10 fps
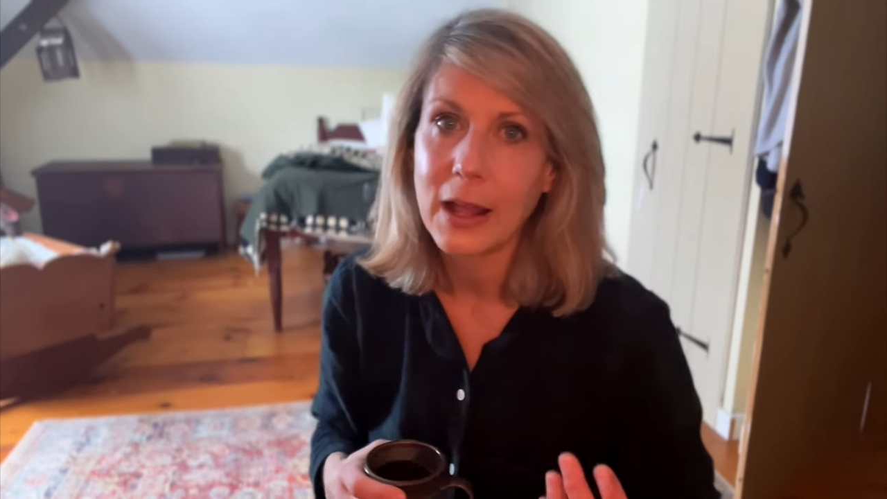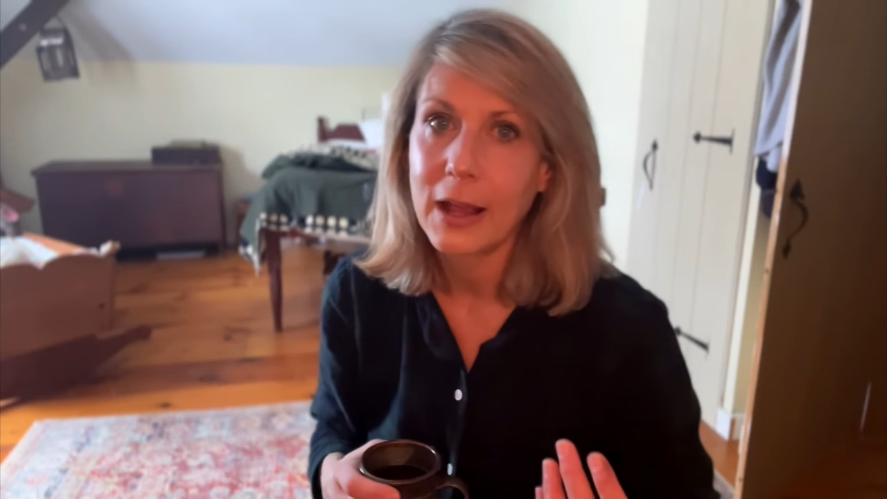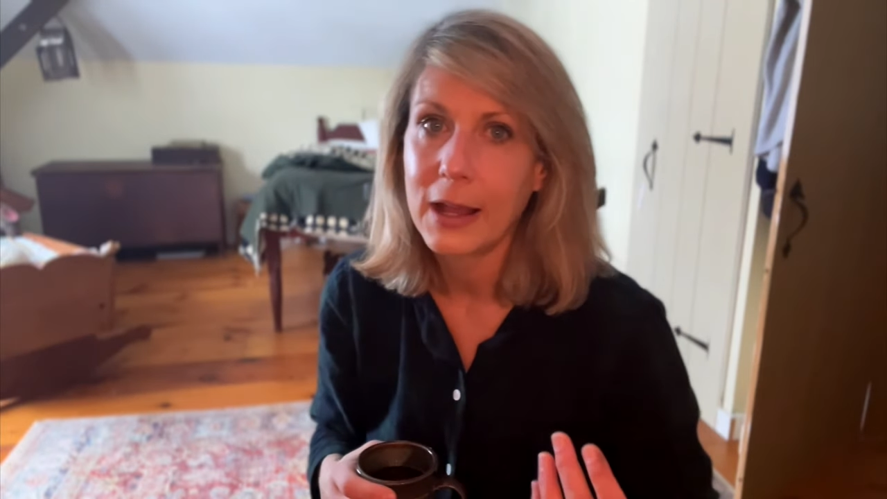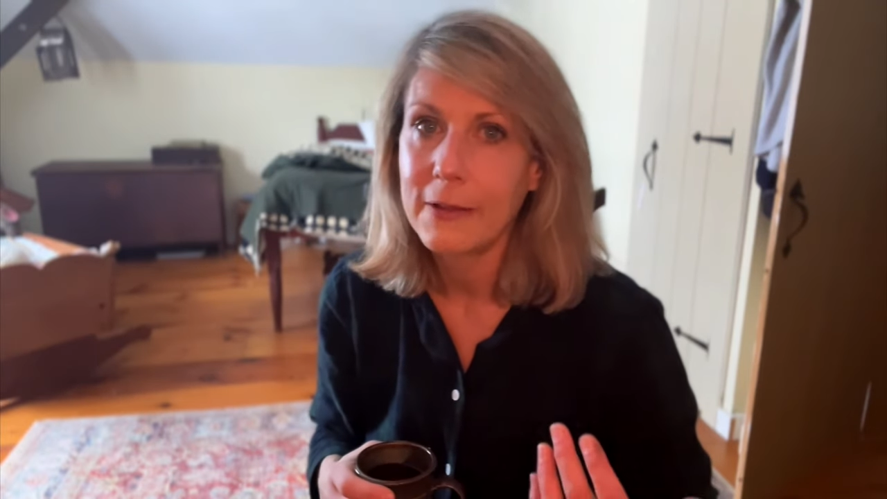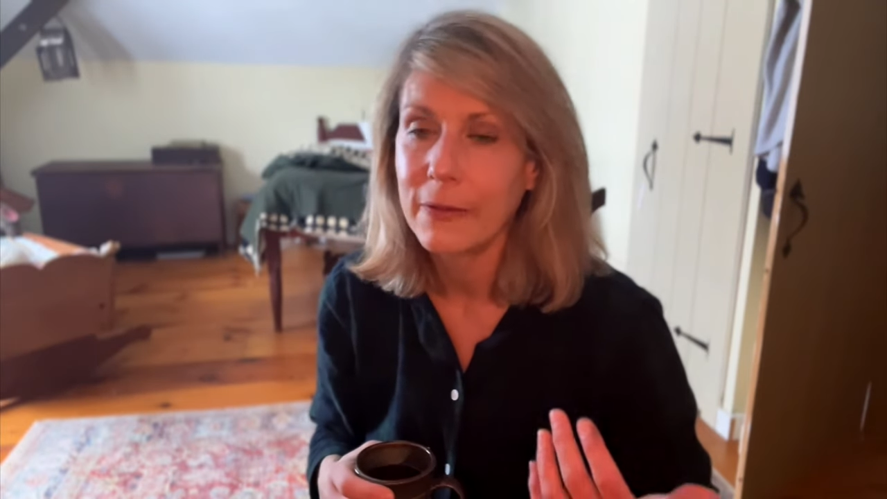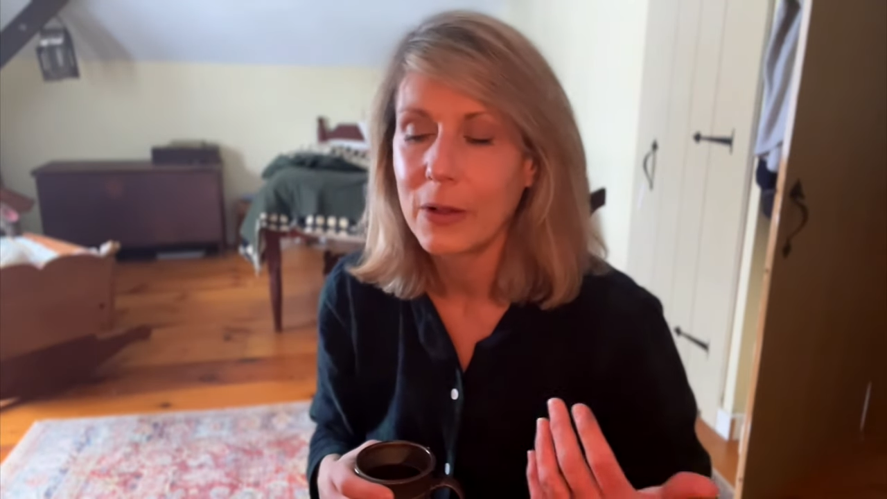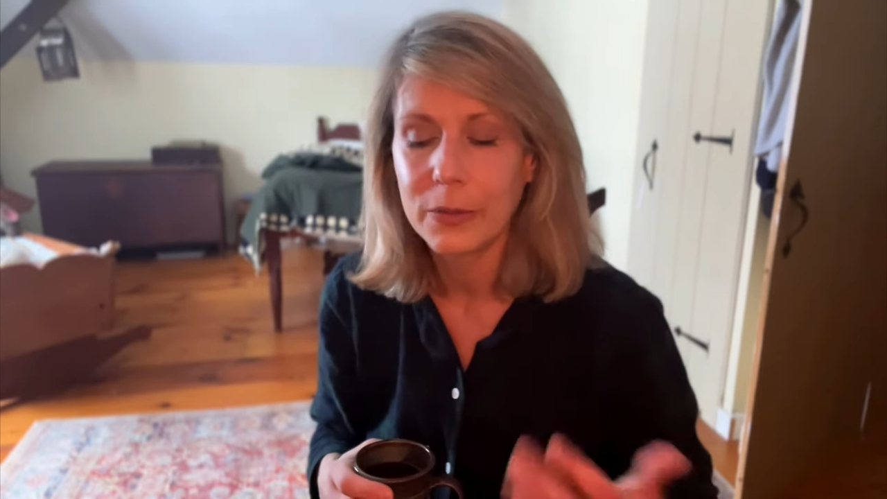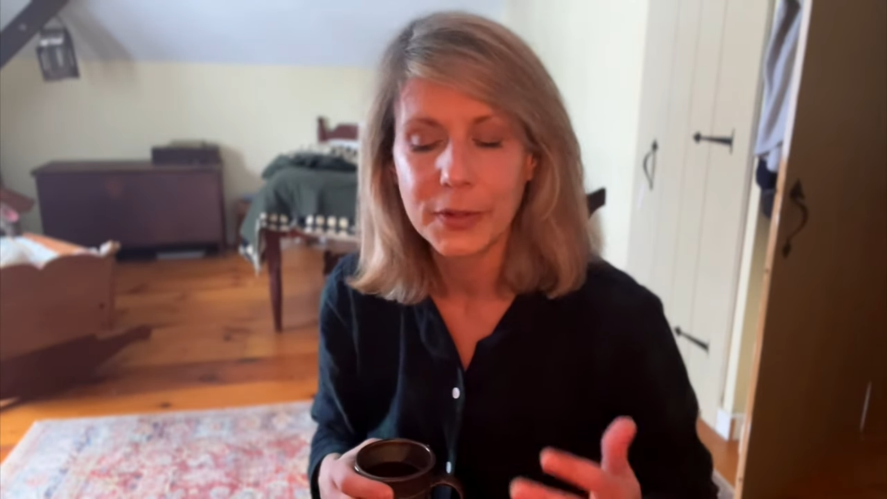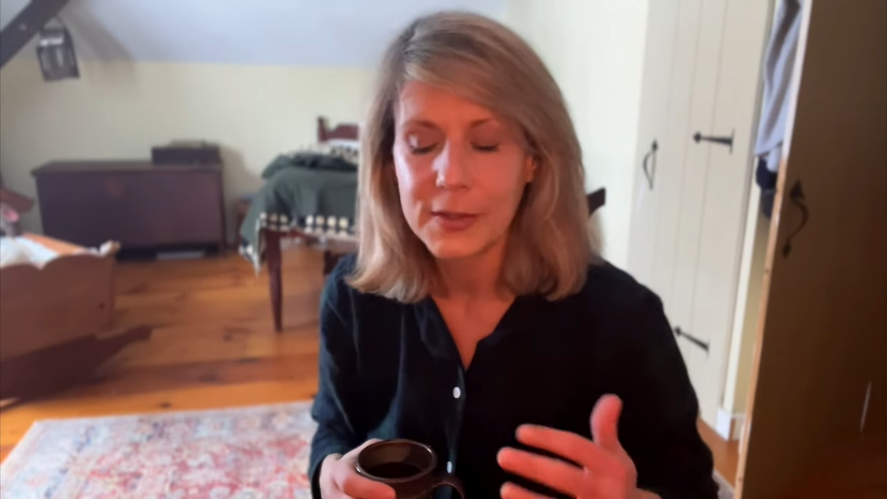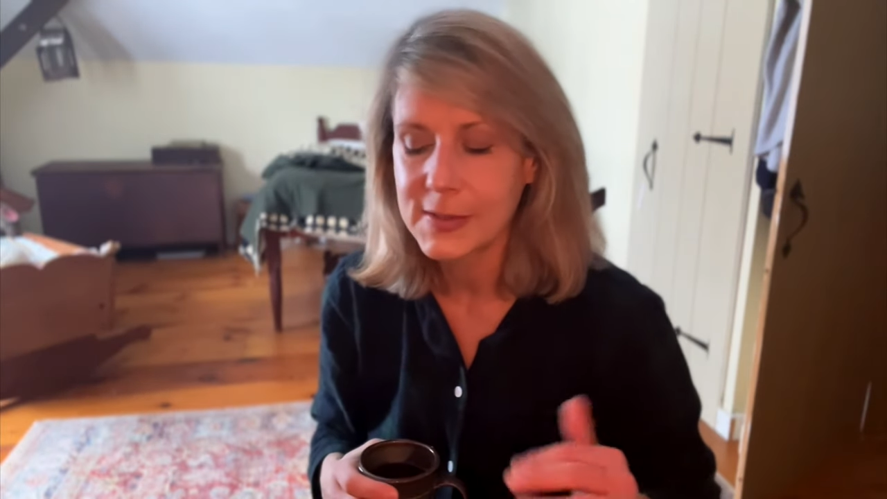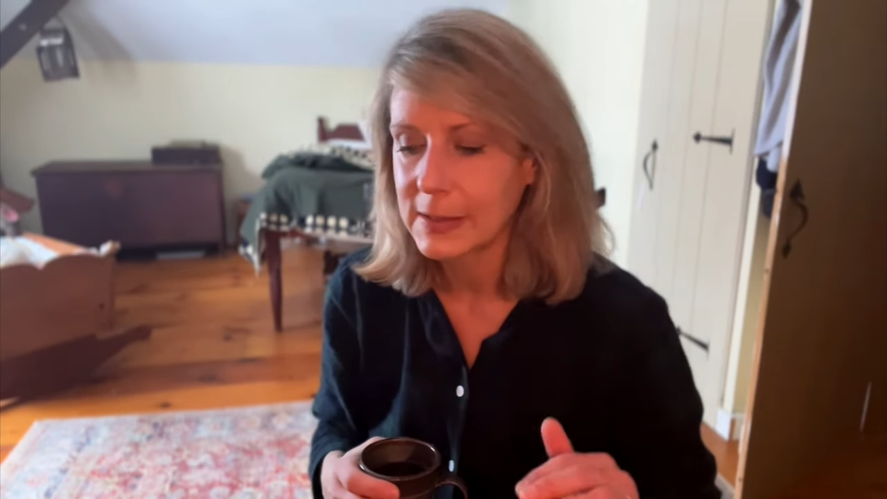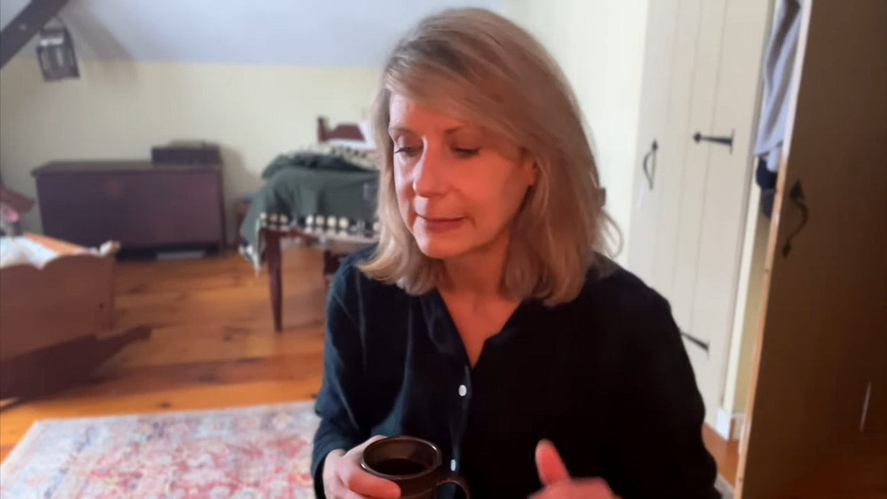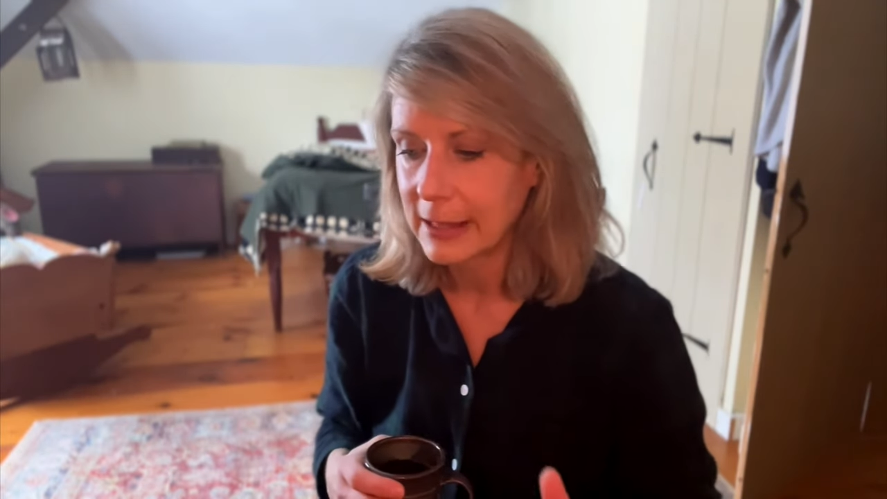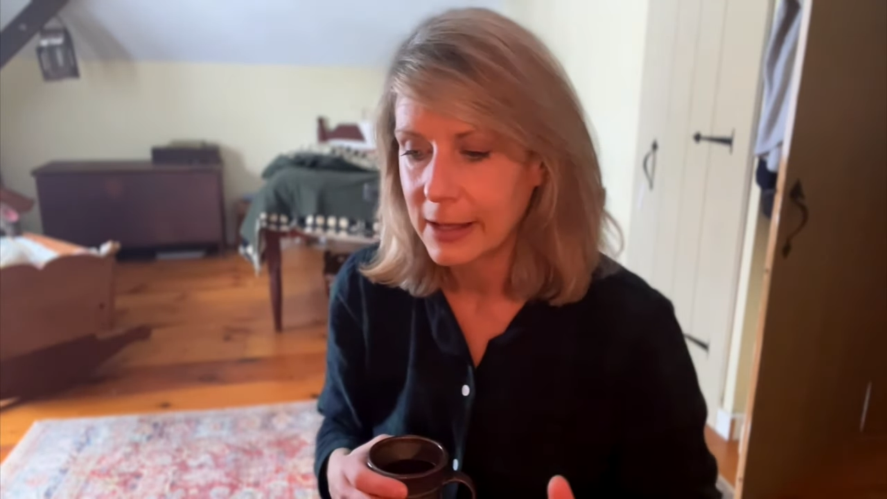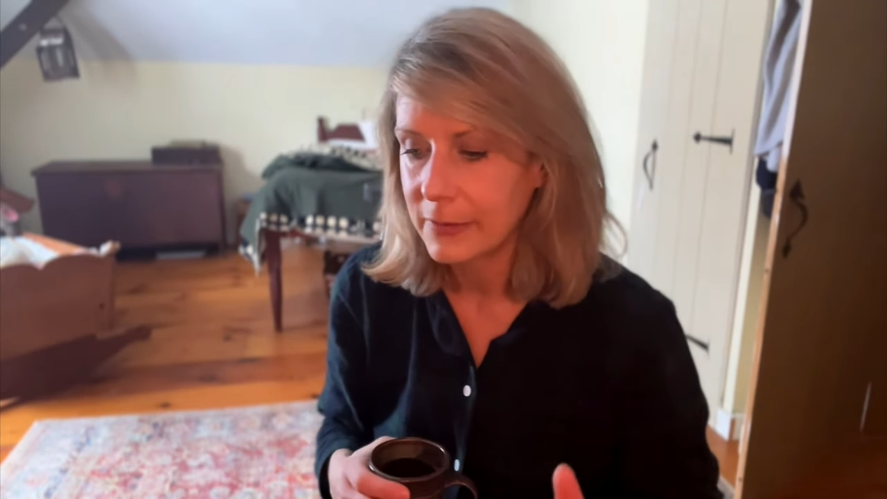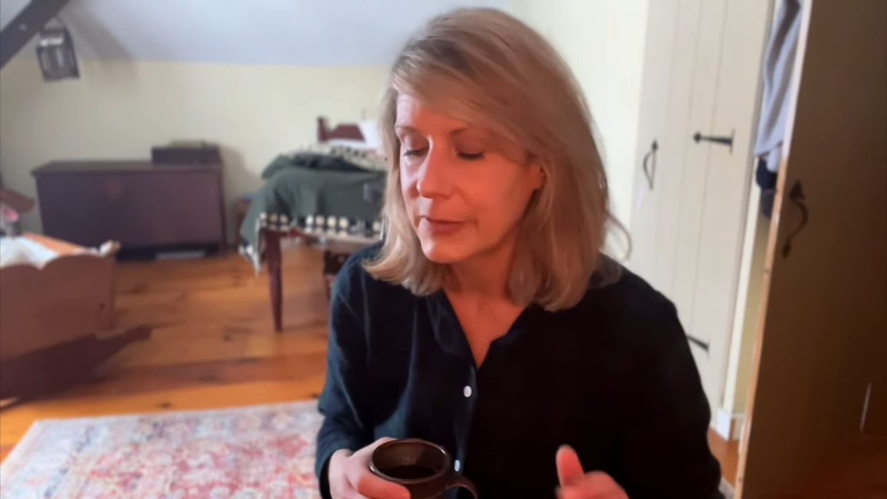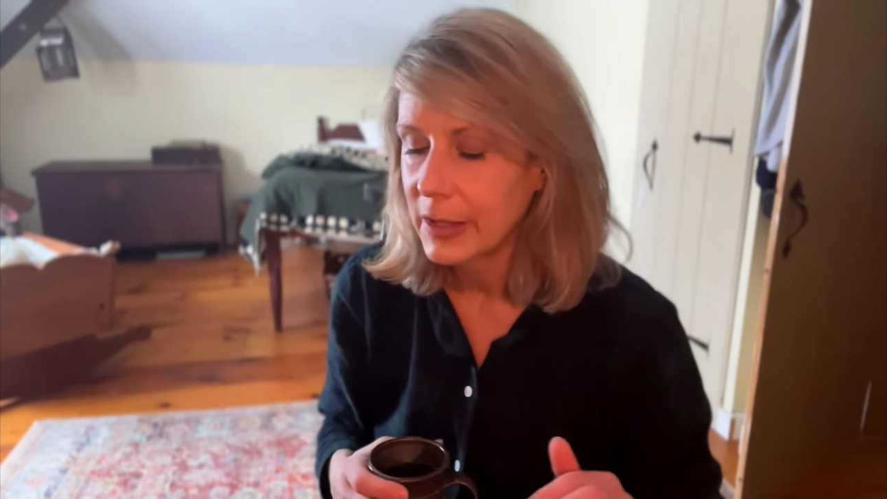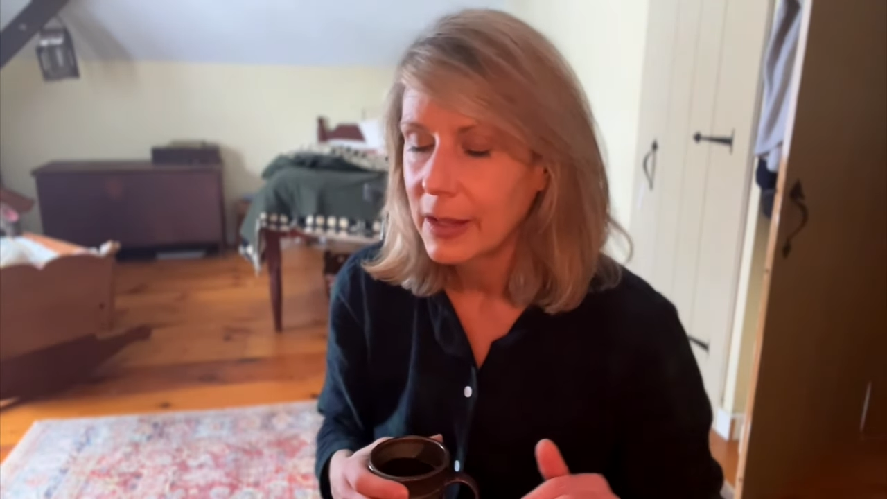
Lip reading: I've always loved